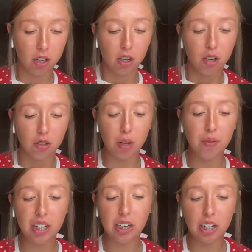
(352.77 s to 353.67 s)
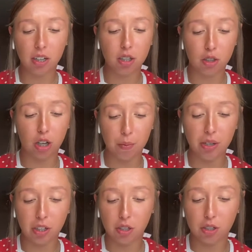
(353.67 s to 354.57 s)
So I'm thinking
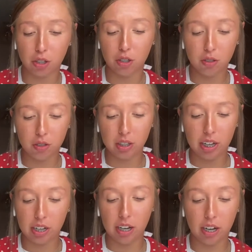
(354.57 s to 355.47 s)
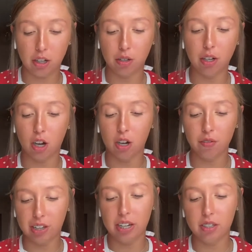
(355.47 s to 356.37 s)
scrubbing your shoes and doing all of
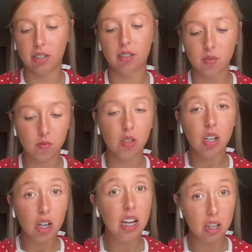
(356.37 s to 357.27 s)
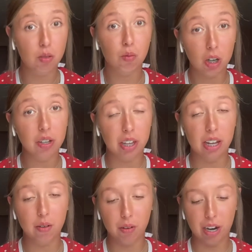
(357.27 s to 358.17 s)
this is worth
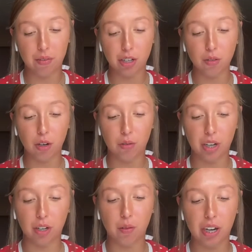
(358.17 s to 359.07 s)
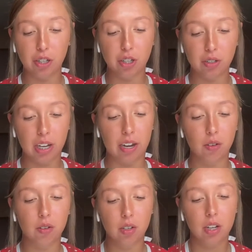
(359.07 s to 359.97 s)
it whenever you want to wear your white shoes out
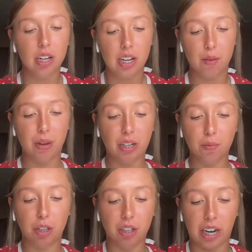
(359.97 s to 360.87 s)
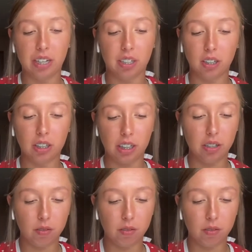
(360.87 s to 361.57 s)
and make them look nice and clean.